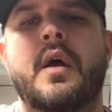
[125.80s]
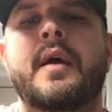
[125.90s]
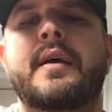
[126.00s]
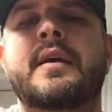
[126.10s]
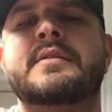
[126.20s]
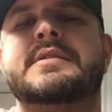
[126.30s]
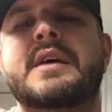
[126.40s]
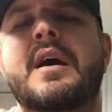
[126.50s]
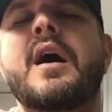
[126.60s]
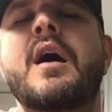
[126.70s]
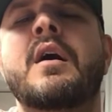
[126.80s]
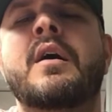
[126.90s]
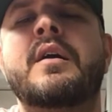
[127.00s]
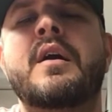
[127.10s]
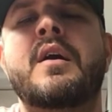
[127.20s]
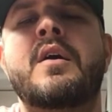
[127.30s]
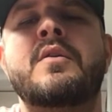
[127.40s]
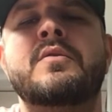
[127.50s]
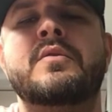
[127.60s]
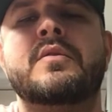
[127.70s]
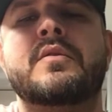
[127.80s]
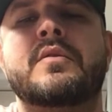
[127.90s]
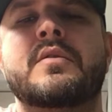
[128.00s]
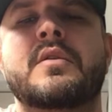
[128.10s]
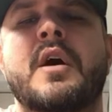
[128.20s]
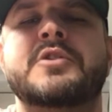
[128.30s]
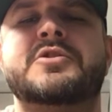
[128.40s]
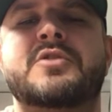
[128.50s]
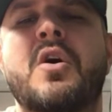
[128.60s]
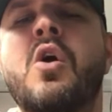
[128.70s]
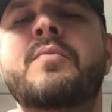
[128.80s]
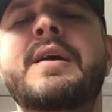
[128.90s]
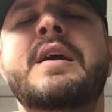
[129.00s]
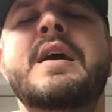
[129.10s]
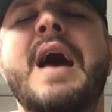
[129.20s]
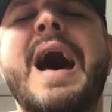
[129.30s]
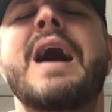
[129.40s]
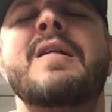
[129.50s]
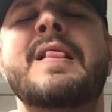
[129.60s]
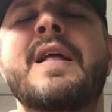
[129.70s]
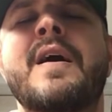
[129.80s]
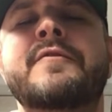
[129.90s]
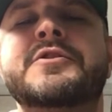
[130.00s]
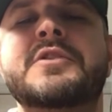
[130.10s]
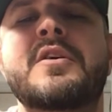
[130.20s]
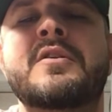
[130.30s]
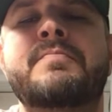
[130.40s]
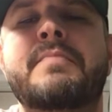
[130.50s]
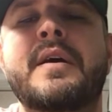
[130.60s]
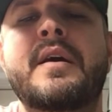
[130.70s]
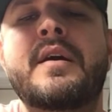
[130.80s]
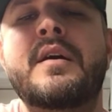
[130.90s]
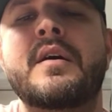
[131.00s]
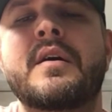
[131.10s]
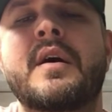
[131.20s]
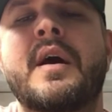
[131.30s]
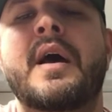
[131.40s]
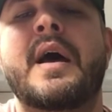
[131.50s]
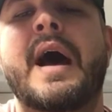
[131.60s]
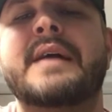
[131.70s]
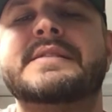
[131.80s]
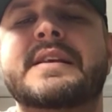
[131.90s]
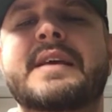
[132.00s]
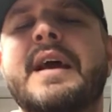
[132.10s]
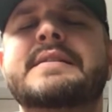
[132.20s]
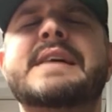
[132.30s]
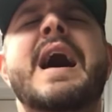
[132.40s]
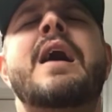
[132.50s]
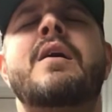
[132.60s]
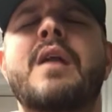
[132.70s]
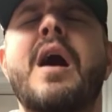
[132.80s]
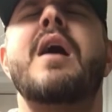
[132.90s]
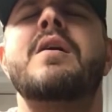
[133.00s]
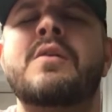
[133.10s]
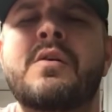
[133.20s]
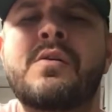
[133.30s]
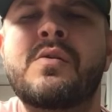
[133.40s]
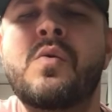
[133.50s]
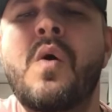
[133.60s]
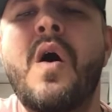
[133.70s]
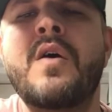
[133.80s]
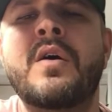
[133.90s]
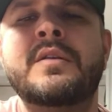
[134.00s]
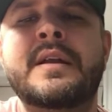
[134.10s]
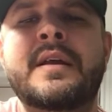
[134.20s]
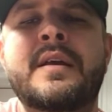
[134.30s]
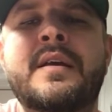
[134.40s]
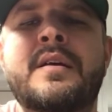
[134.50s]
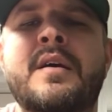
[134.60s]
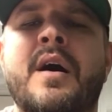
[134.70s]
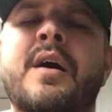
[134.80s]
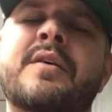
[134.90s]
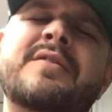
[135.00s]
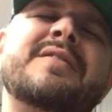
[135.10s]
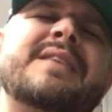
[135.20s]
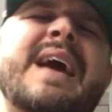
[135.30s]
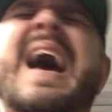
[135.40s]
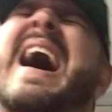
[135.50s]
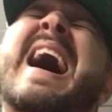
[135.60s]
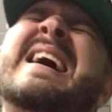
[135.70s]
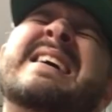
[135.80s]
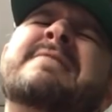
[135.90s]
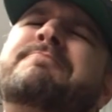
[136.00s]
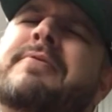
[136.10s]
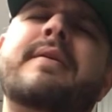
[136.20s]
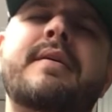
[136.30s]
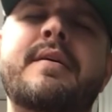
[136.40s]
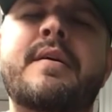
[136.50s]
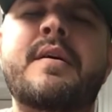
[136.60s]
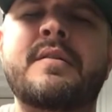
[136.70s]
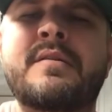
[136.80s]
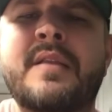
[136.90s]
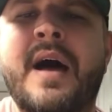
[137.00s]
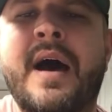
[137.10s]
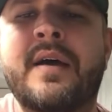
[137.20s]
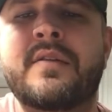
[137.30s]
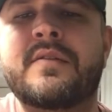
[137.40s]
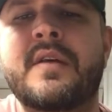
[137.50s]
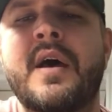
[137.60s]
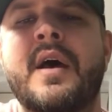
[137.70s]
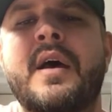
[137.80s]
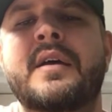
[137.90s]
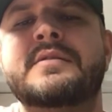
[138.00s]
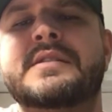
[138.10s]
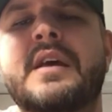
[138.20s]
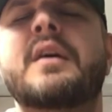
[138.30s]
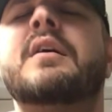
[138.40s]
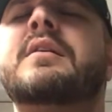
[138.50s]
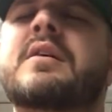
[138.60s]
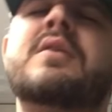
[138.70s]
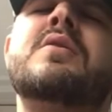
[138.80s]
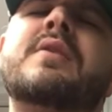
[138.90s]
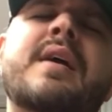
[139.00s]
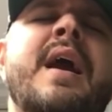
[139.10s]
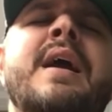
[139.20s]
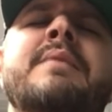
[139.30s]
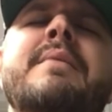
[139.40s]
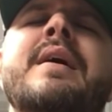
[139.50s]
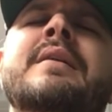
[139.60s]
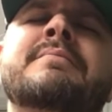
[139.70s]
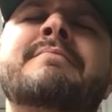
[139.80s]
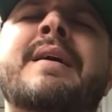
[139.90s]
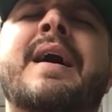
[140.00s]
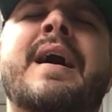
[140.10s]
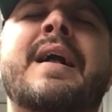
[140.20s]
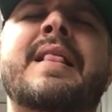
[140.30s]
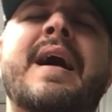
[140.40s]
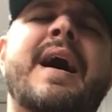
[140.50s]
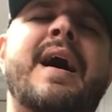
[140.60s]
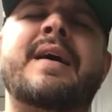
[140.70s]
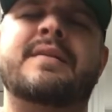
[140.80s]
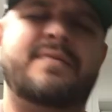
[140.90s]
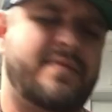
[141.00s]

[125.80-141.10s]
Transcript: Until you showed me how love should be, had to get down on one knee under caterpillar lights. Until you came into my life.